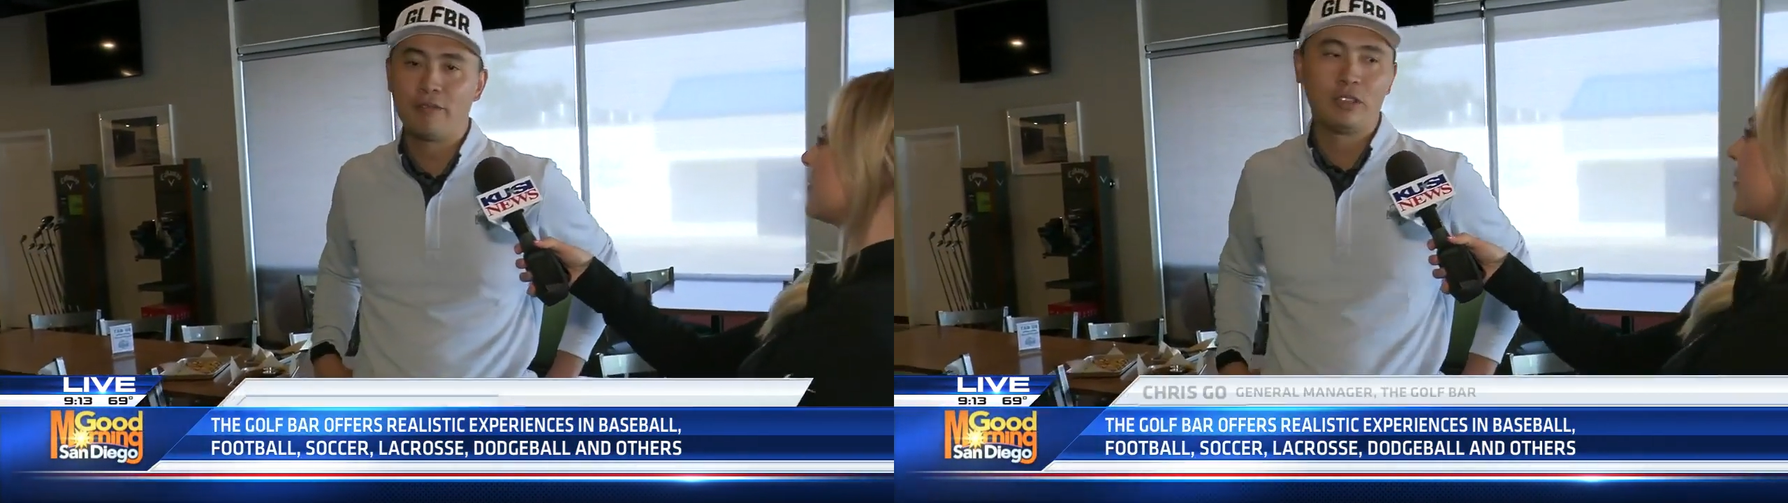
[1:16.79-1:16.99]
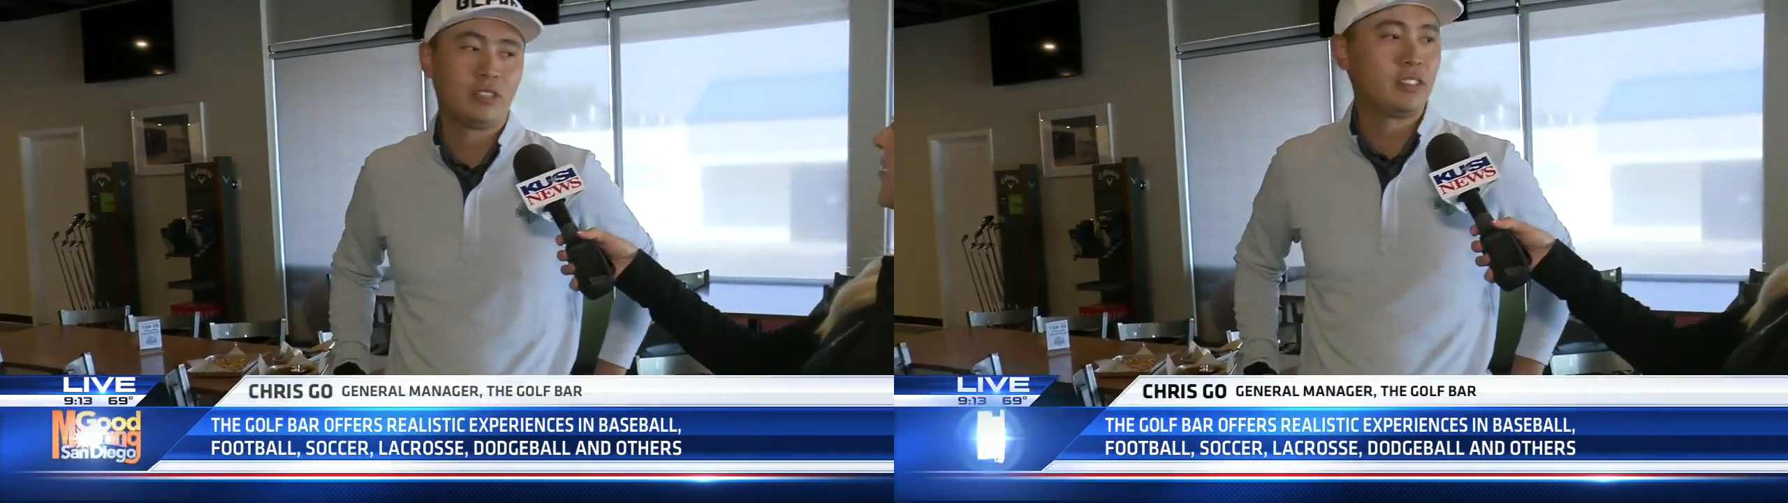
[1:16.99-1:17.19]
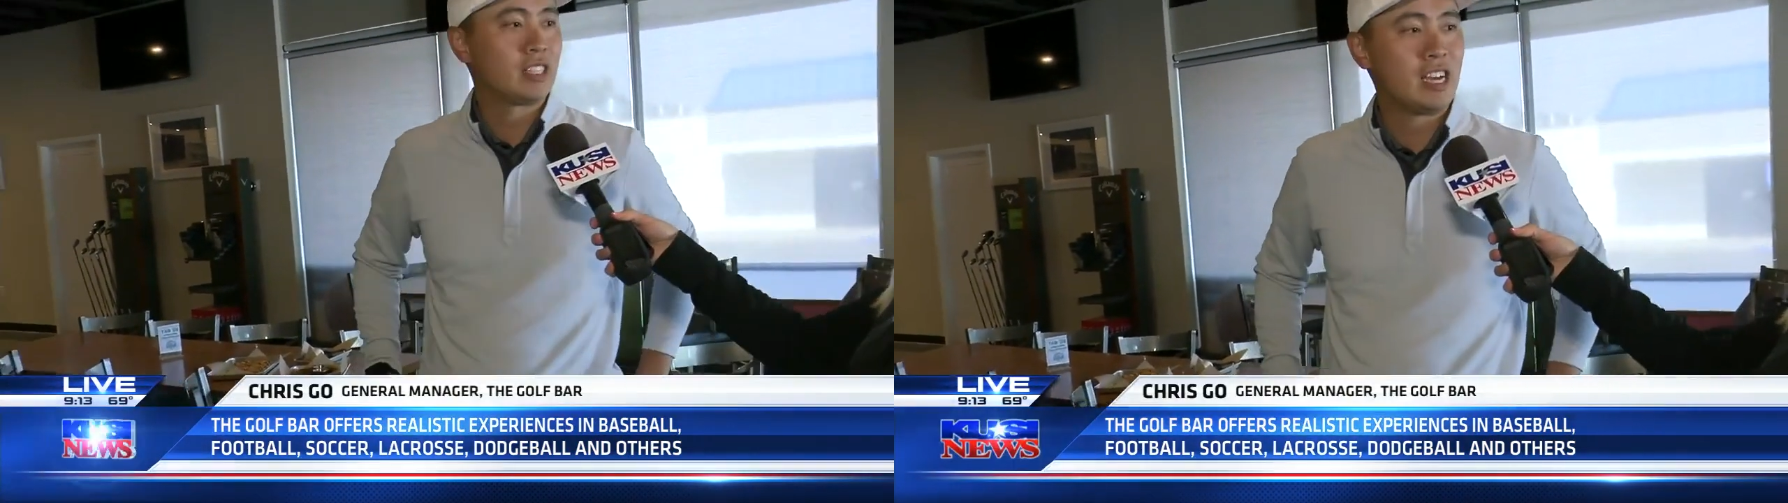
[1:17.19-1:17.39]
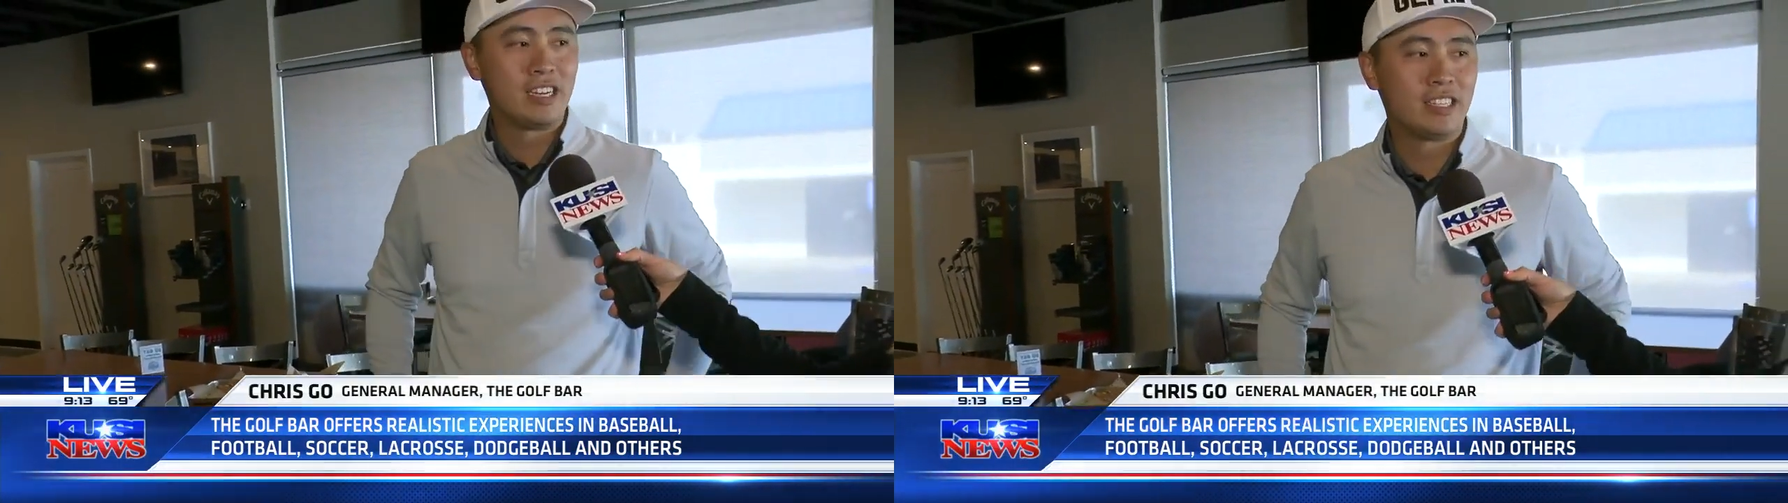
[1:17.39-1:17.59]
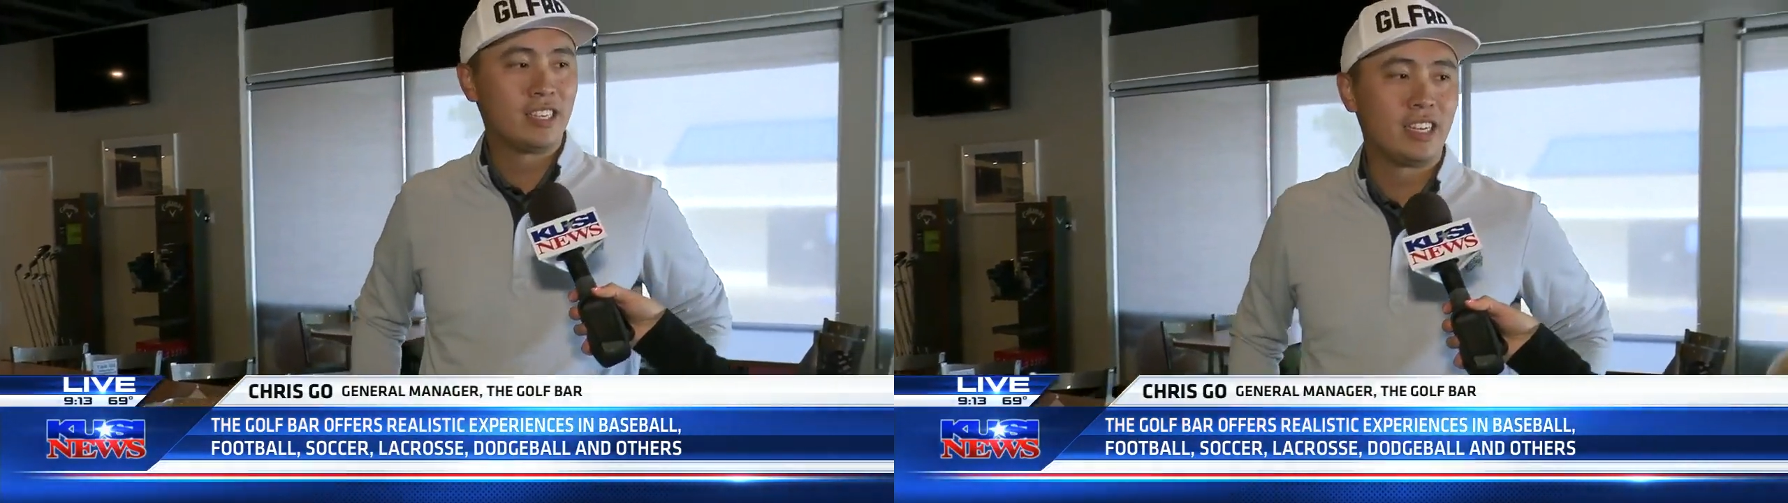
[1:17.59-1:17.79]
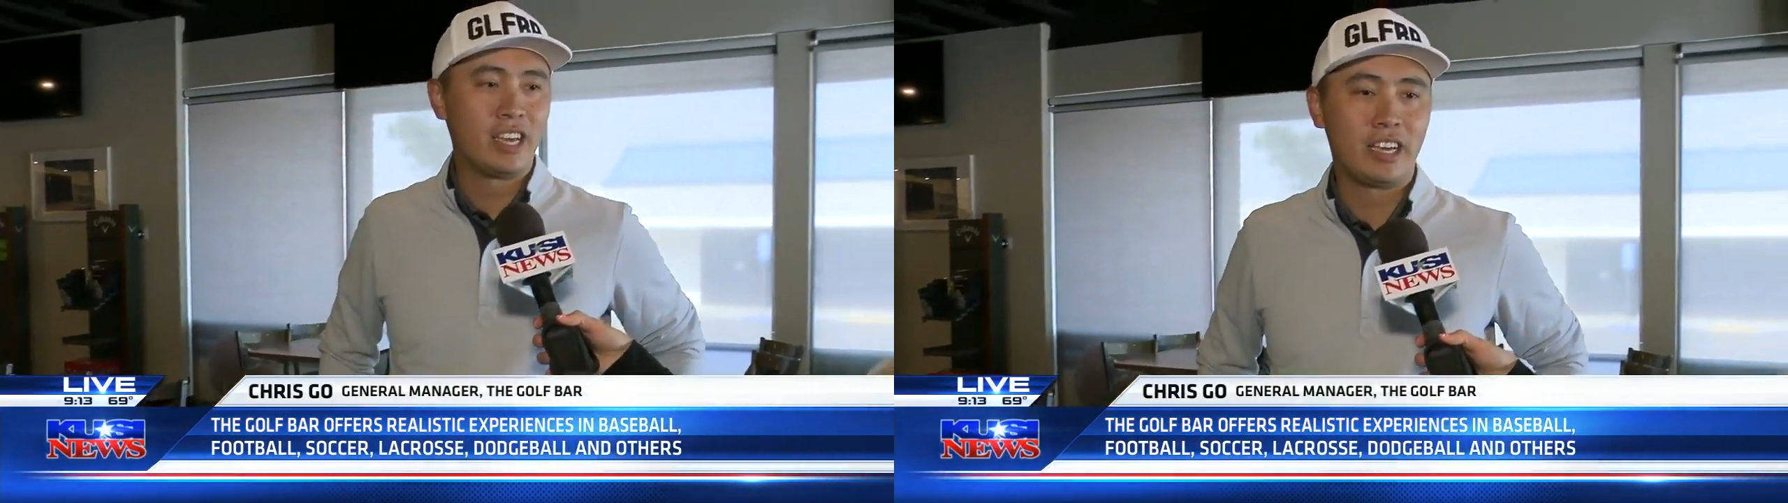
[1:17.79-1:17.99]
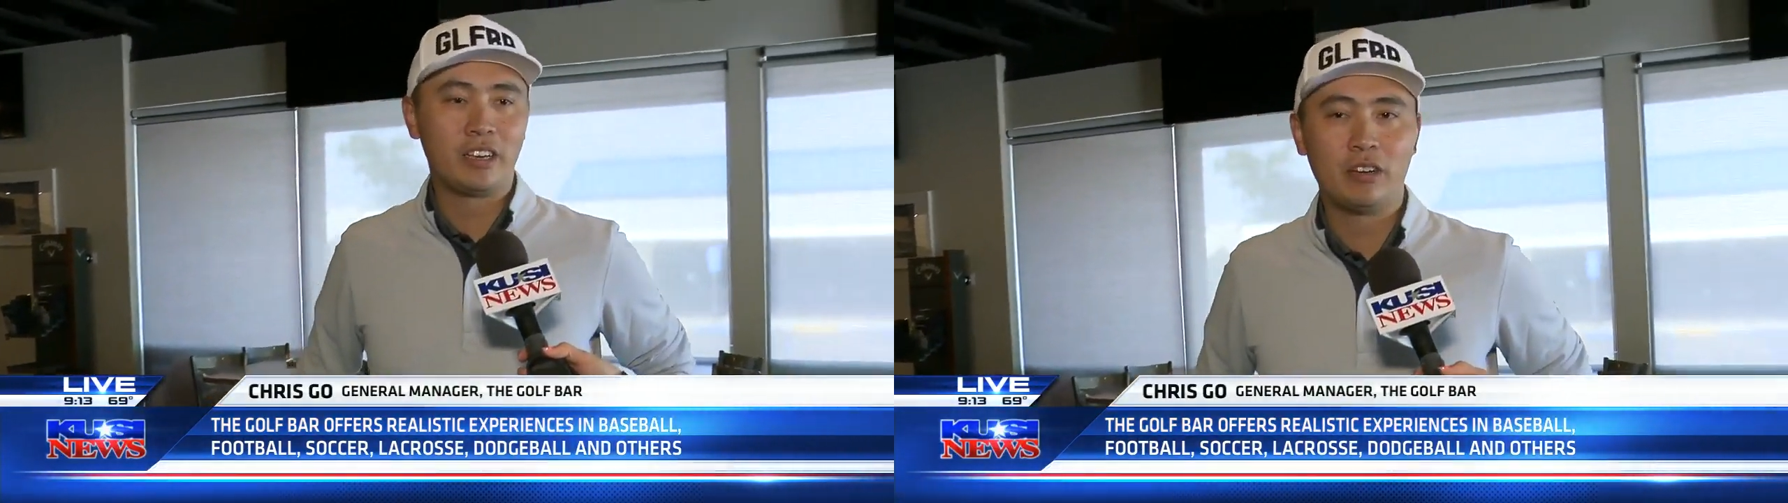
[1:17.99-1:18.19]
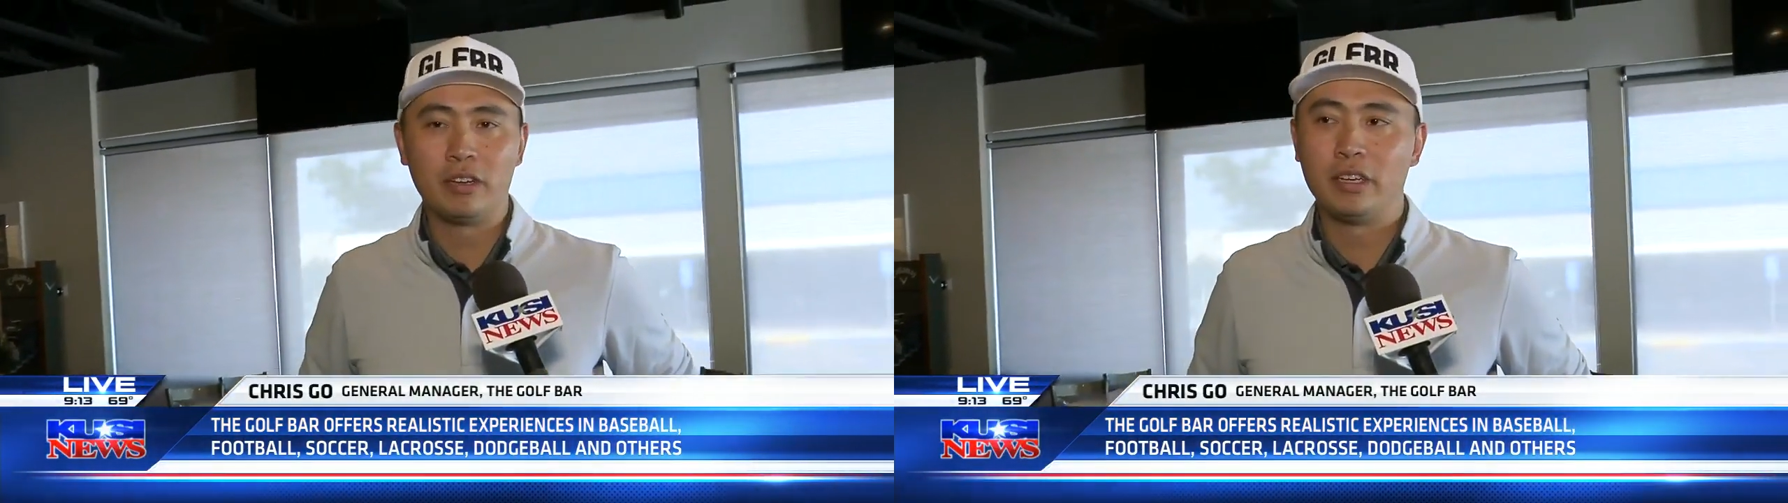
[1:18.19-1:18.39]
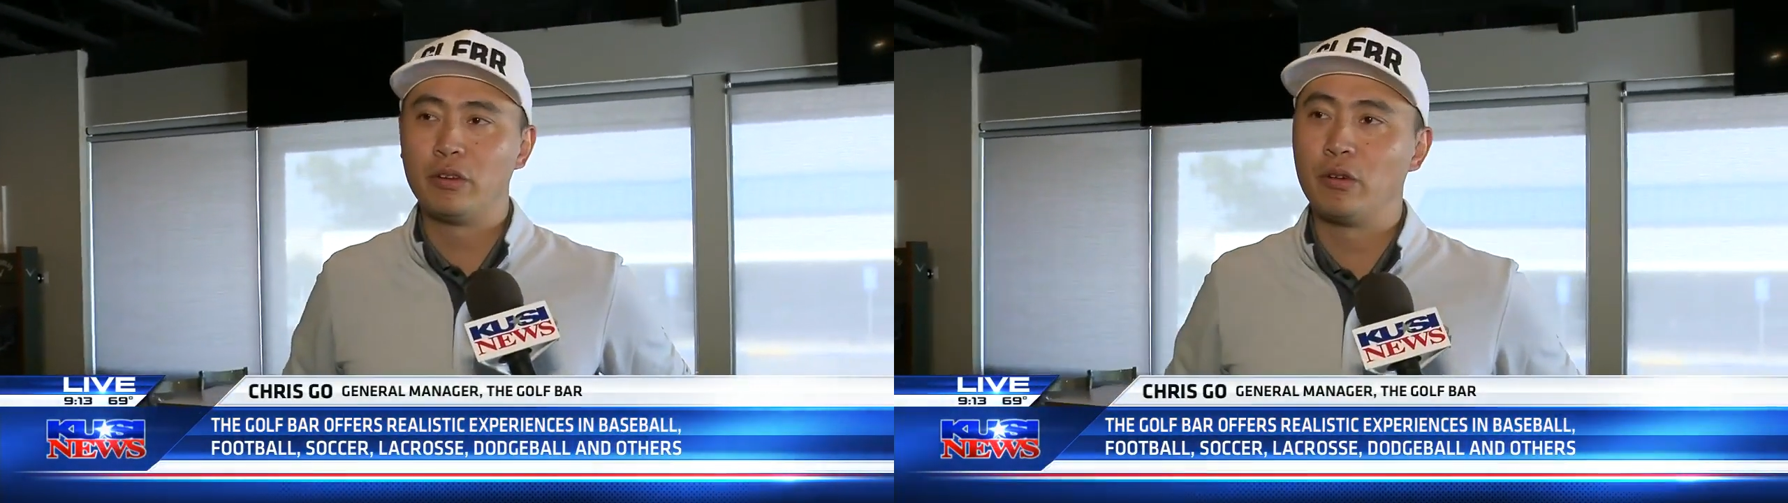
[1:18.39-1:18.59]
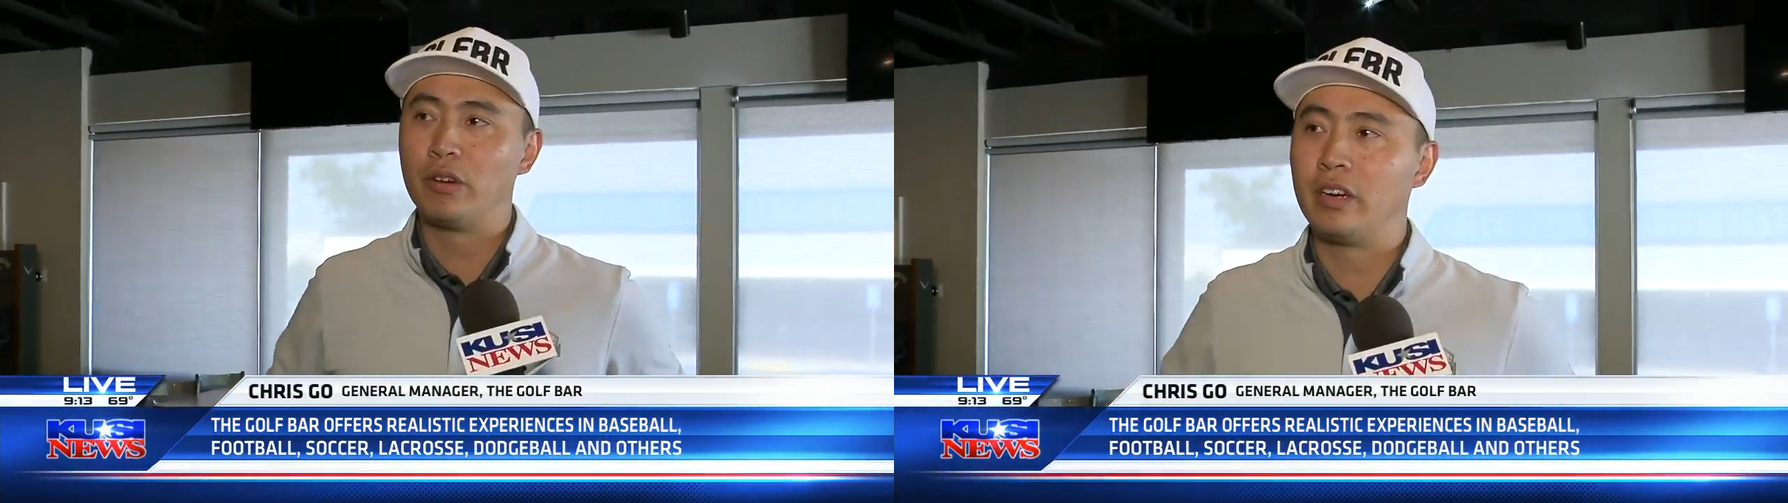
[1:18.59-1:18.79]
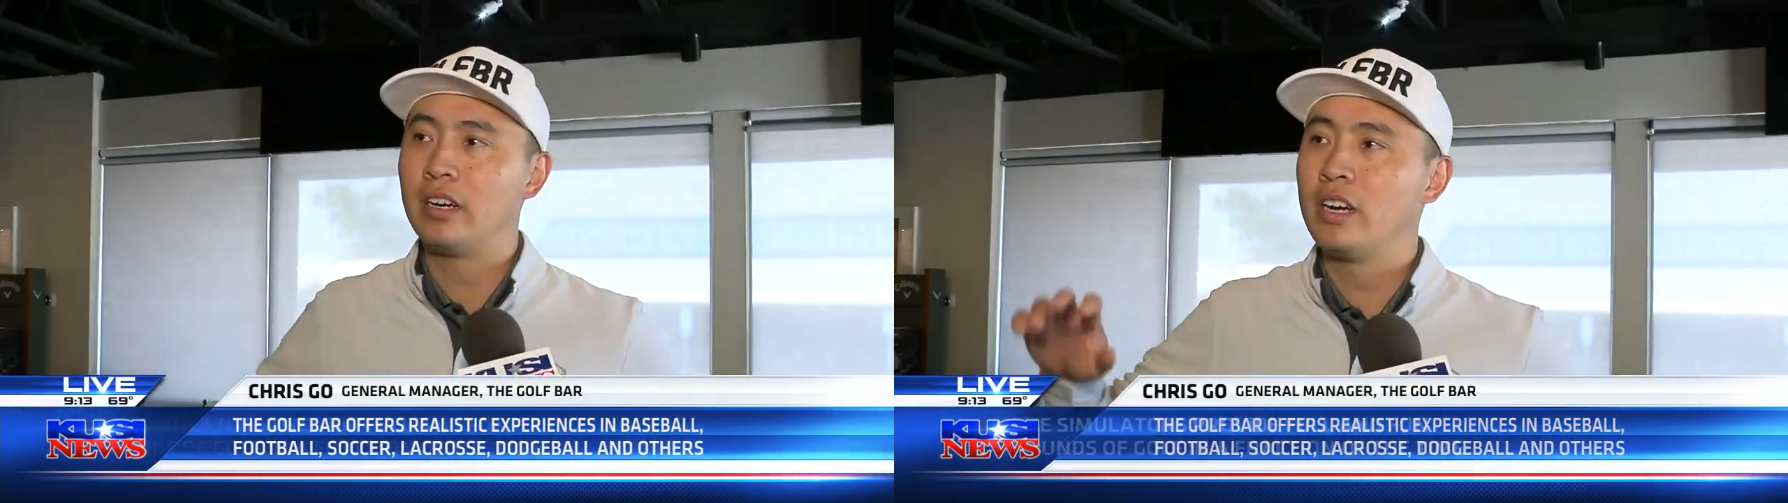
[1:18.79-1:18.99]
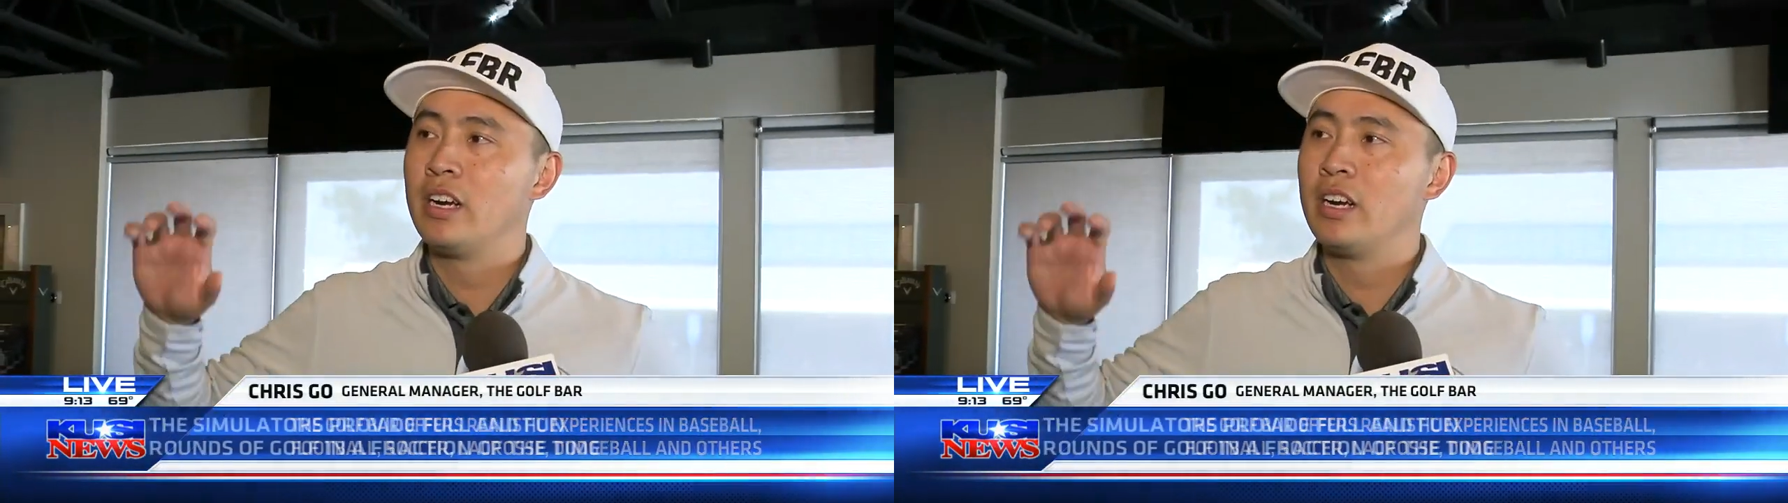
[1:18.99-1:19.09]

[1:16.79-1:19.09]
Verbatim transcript: first of its kind in San Diego, indoor